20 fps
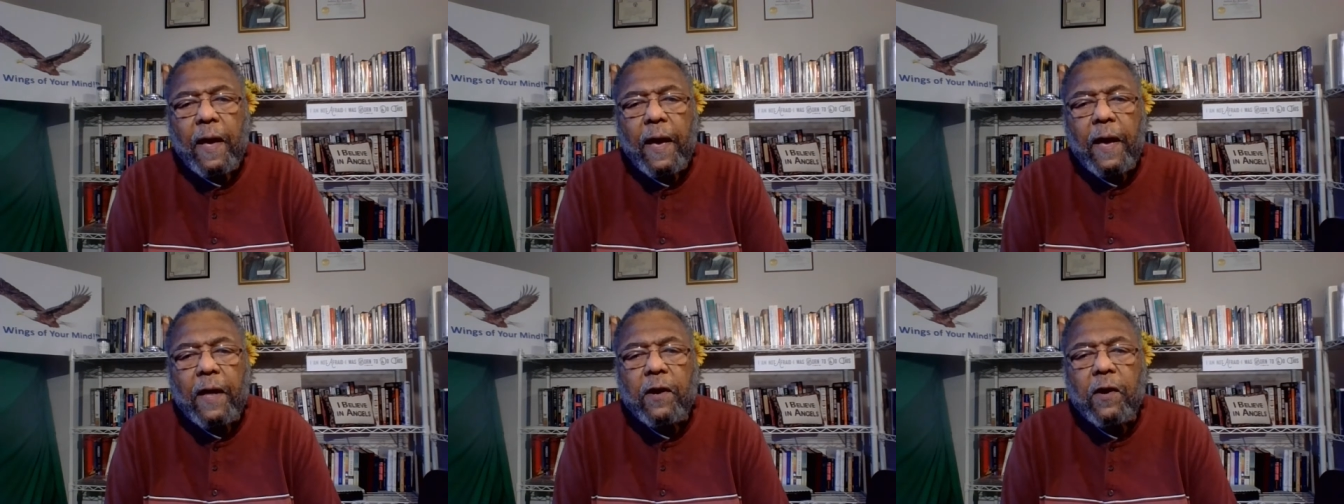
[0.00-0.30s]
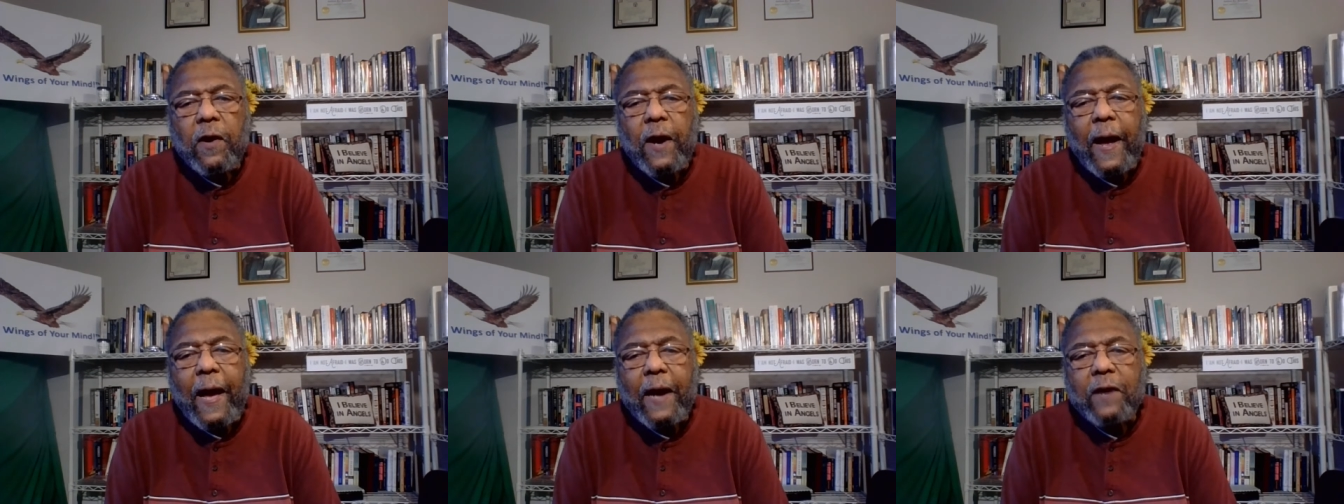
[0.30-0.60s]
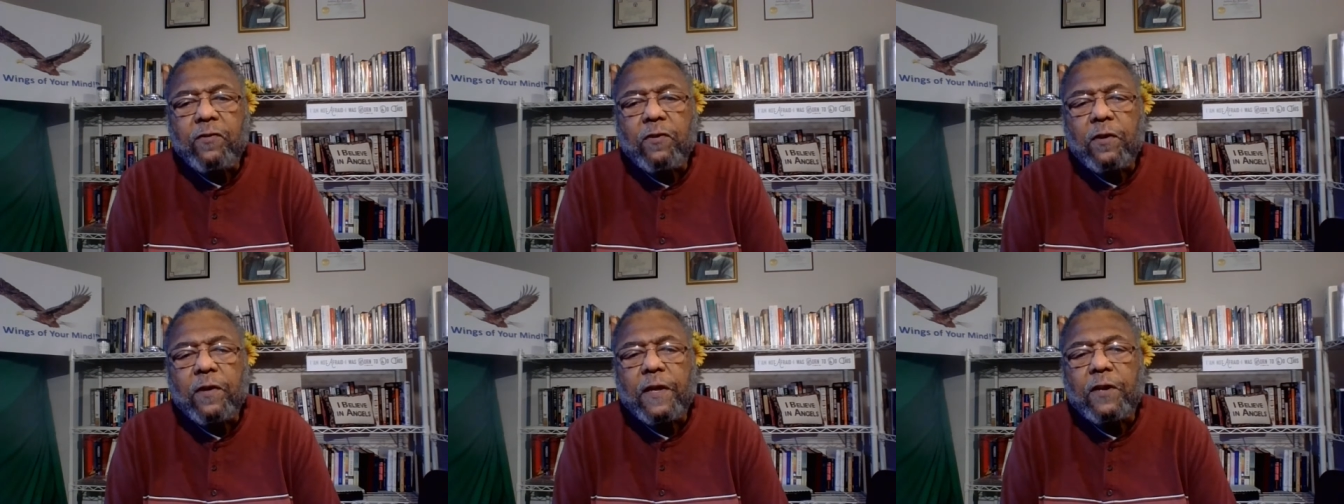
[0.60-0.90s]
and are
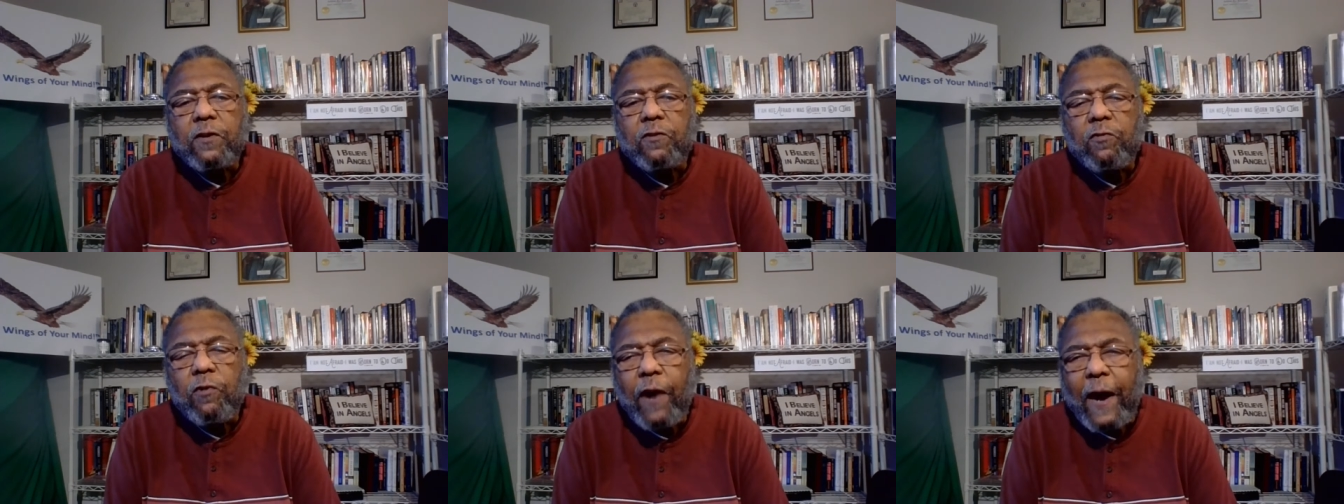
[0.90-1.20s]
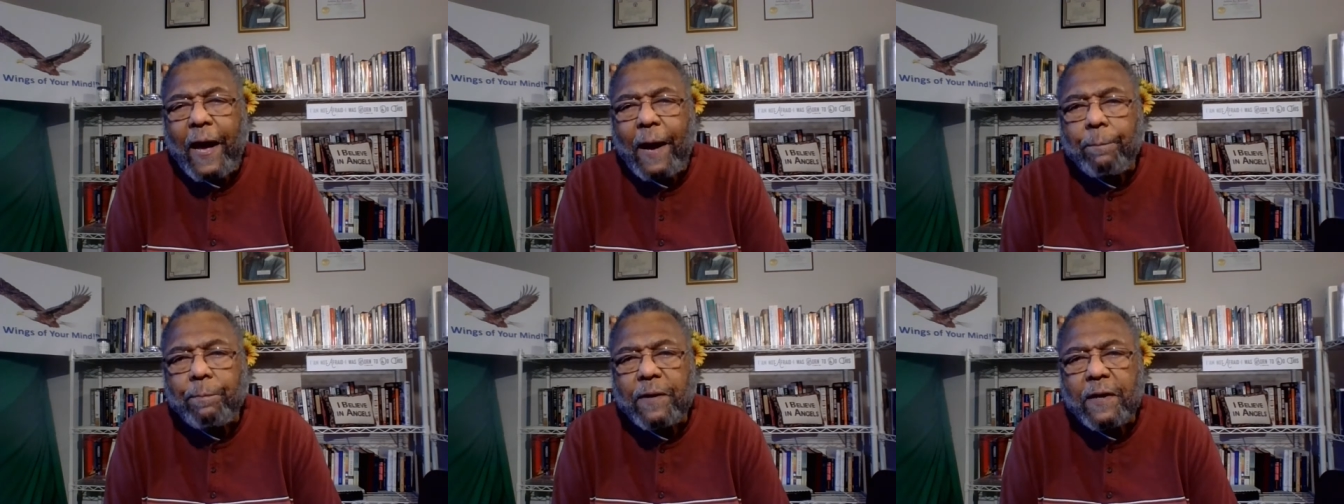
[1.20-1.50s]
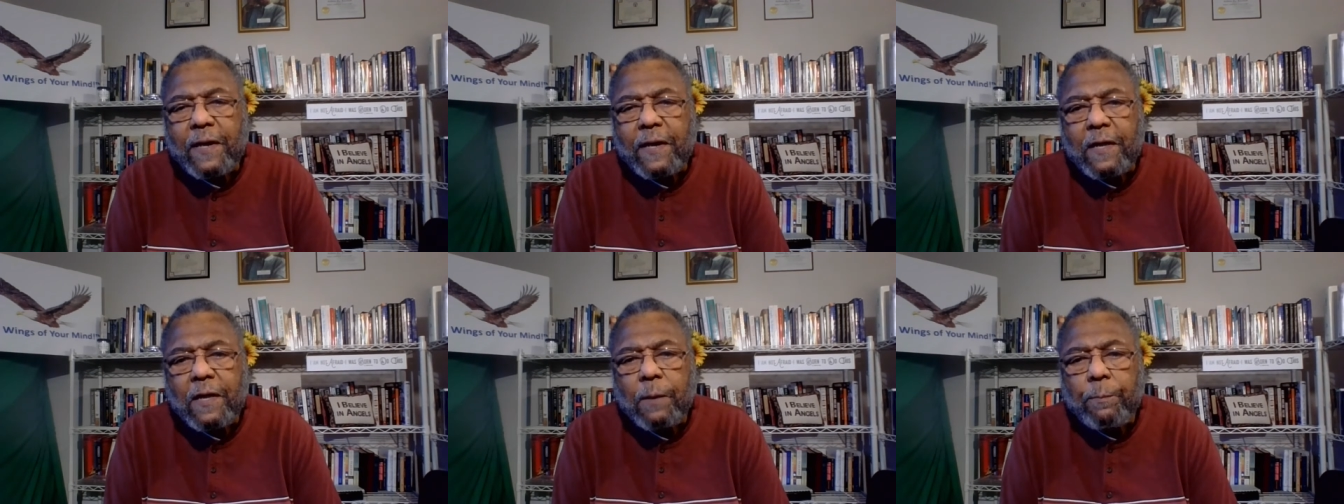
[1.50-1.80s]
actually trapped
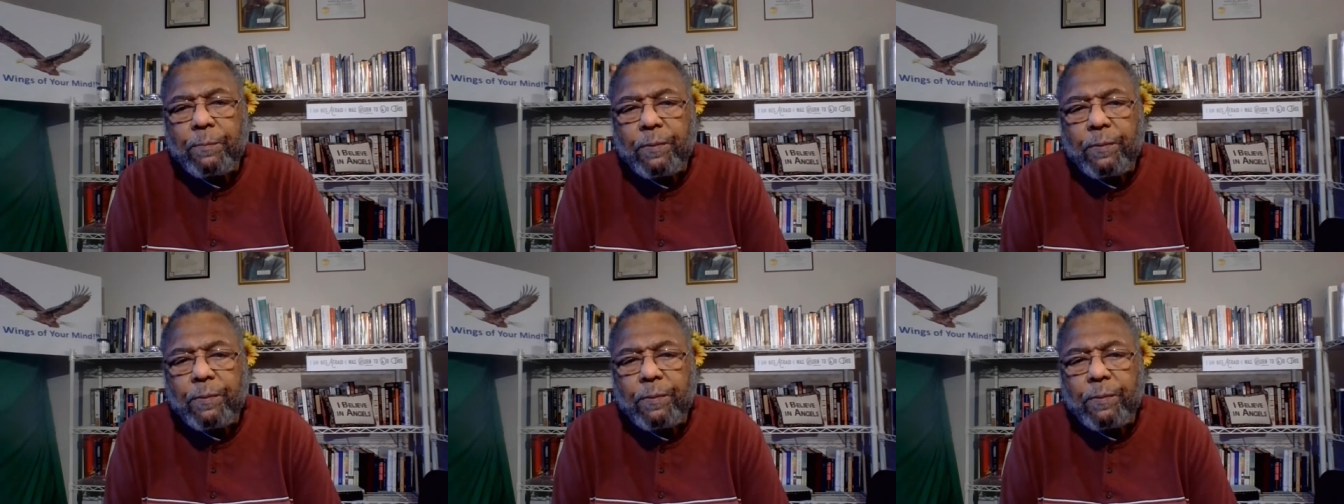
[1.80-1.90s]
in the